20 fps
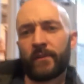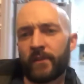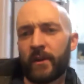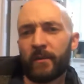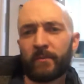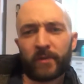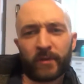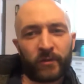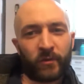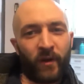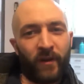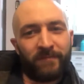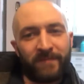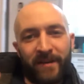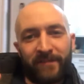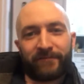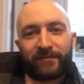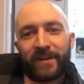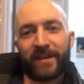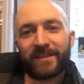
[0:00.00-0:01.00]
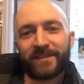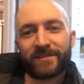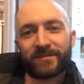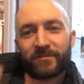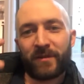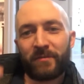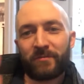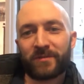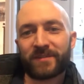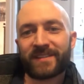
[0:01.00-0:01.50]
number 12, my friends,
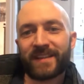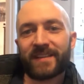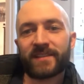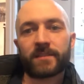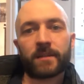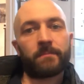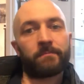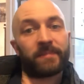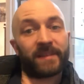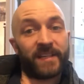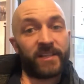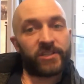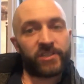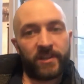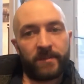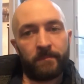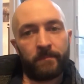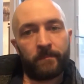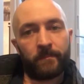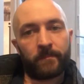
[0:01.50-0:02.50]
represents completion.